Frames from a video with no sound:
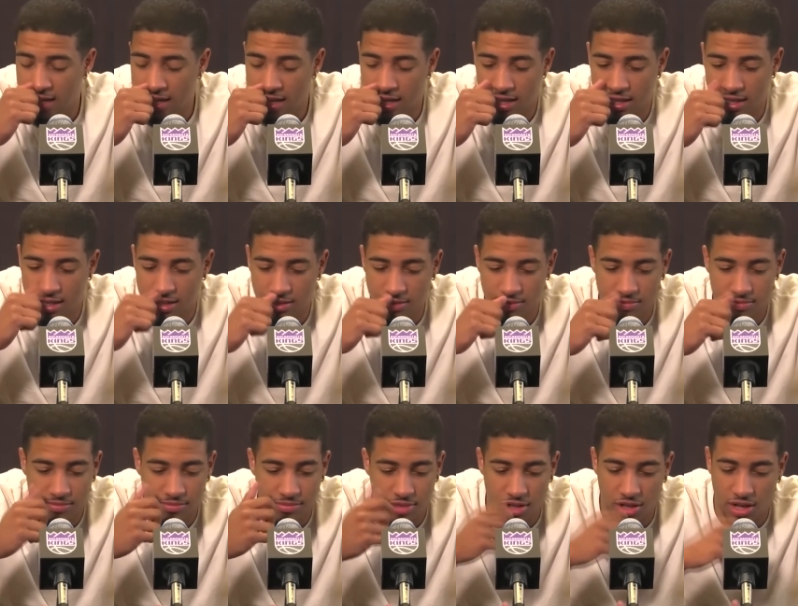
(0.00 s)

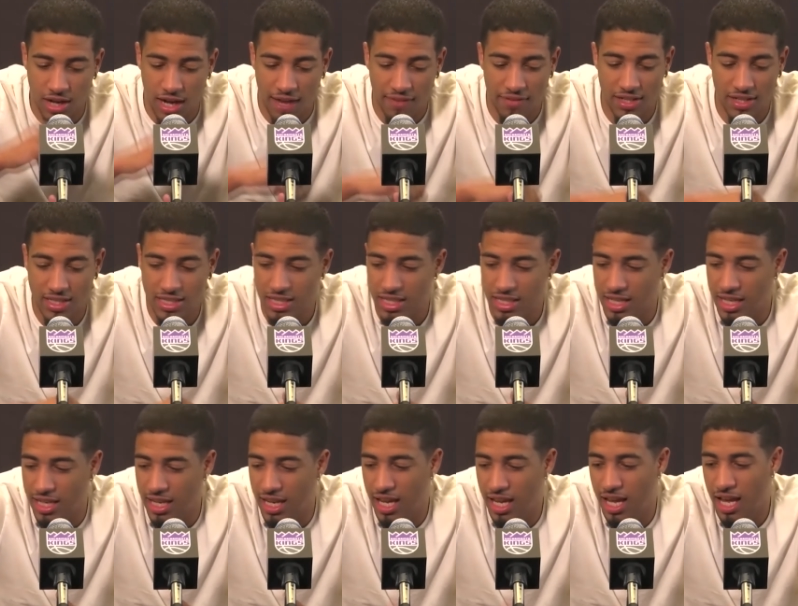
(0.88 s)
Um, you know,
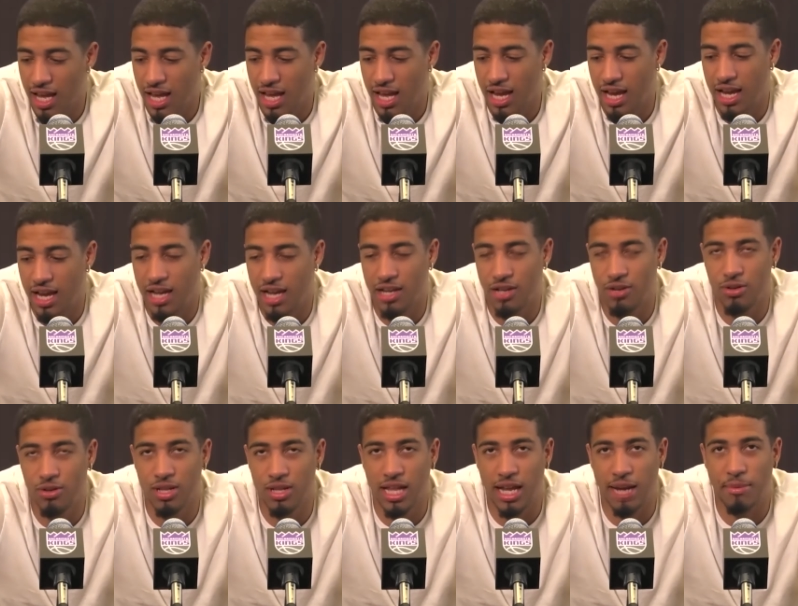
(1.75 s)
obviously, uh, I uh,
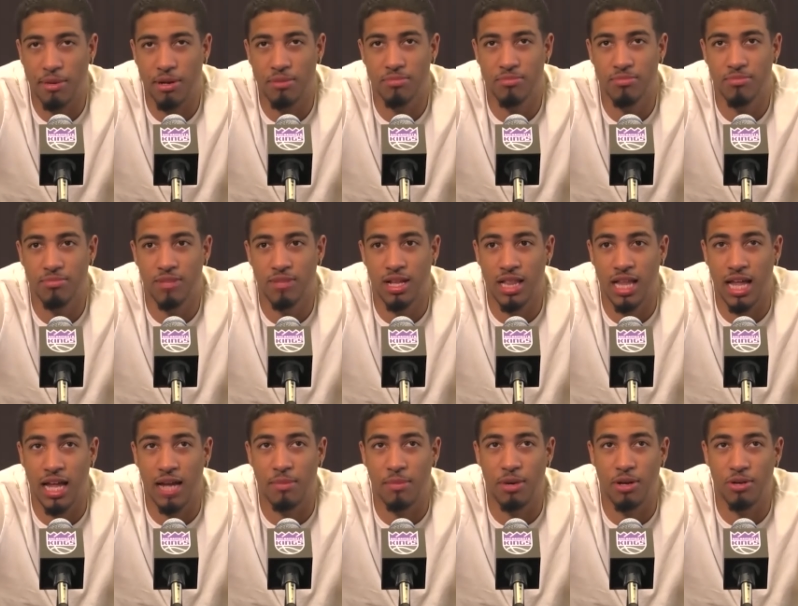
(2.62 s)
knew a lot about him, a
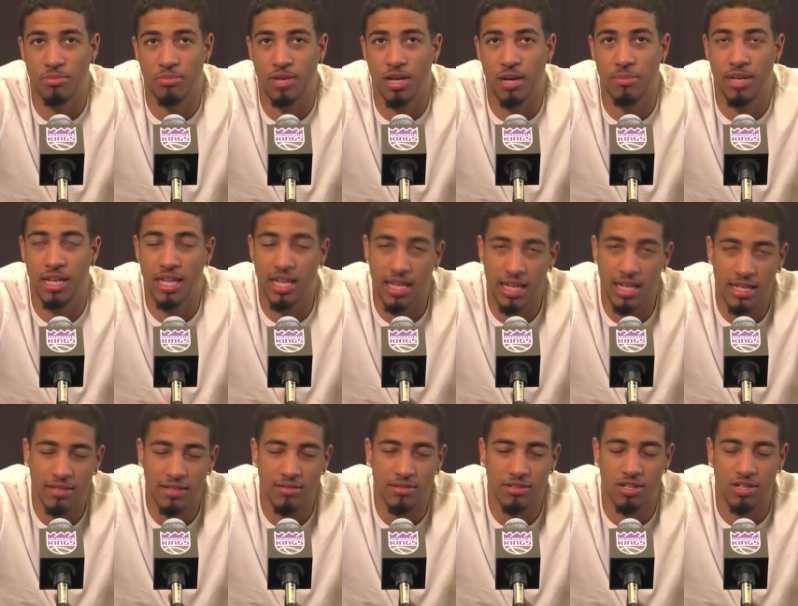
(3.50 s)
lot about him coming
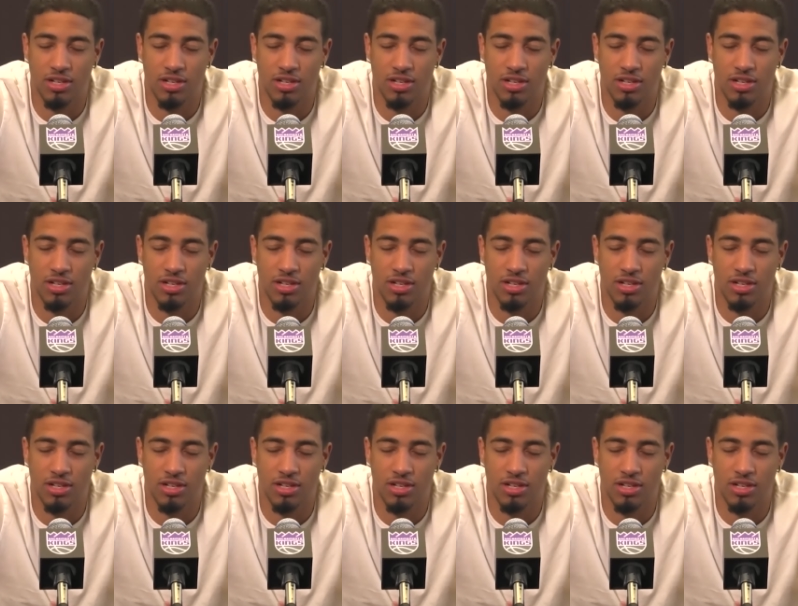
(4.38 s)
in.